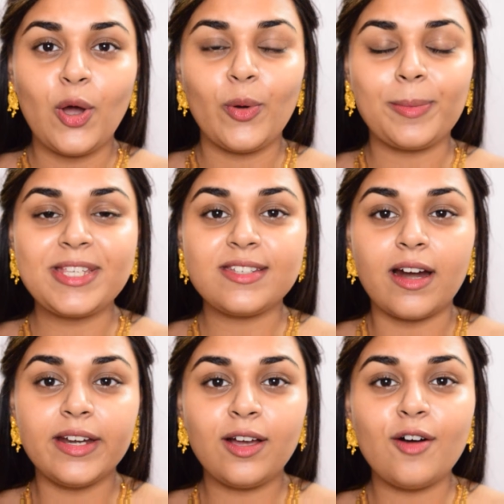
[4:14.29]
We'll be
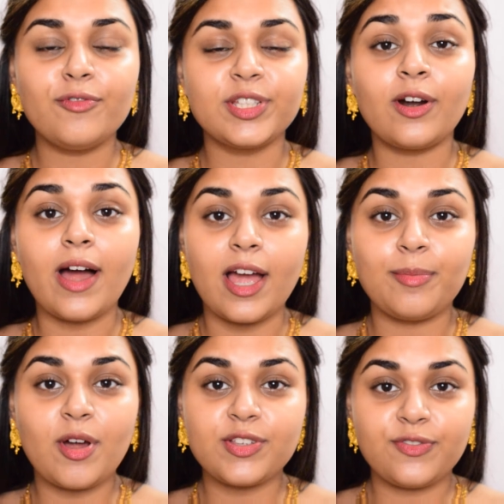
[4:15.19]
starting off with our
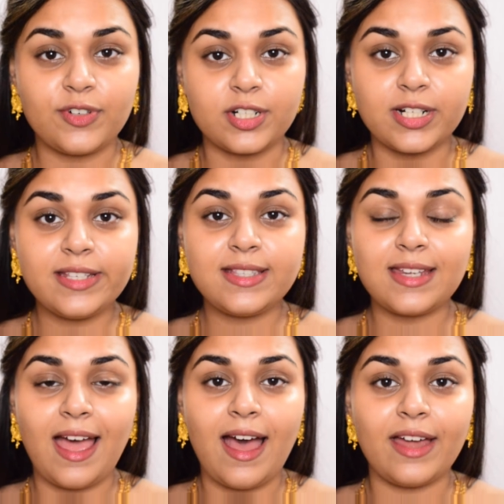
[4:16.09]
eyebrows first,
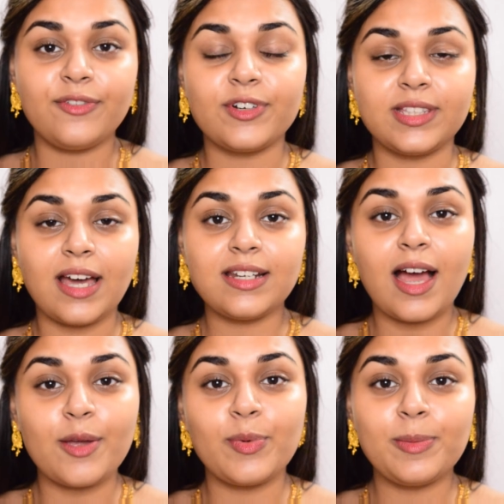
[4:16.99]
and for that
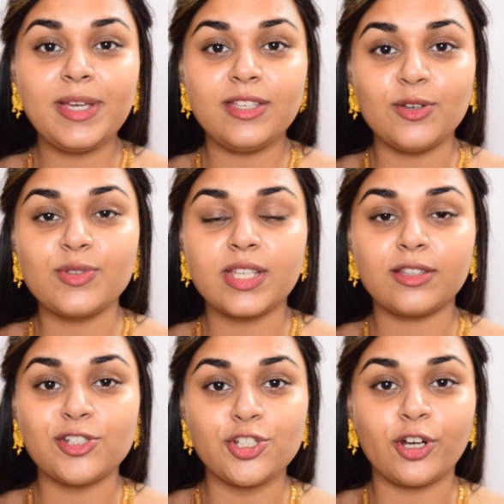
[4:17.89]
I will be using
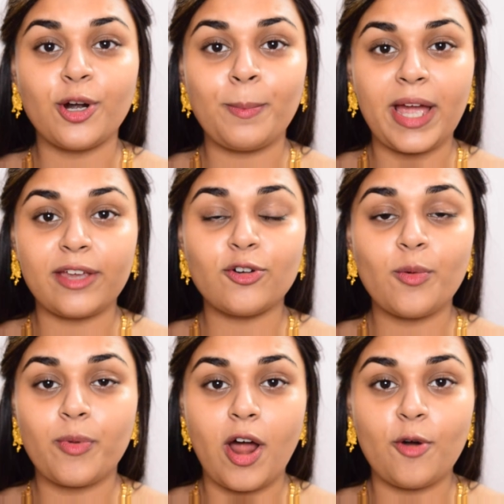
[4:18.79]
the Sugar Micro
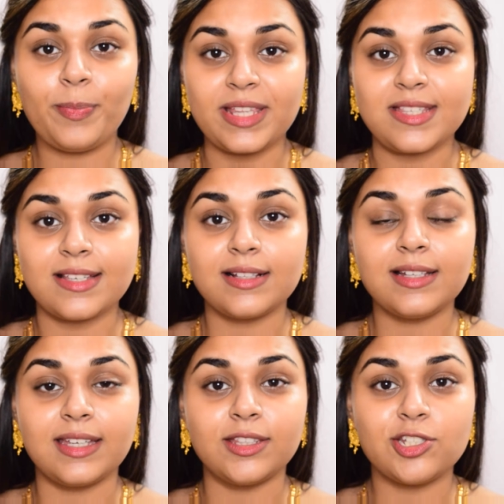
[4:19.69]
Brow Pencil
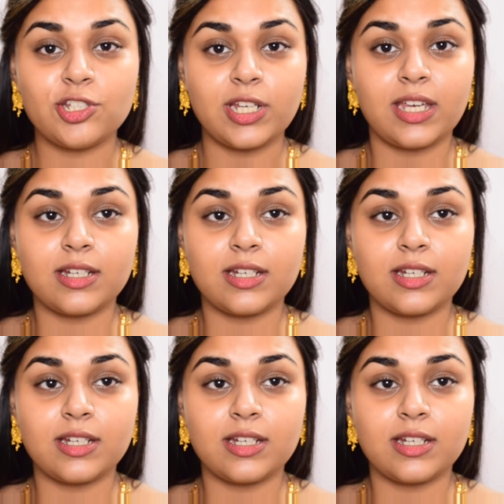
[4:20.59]
in the shade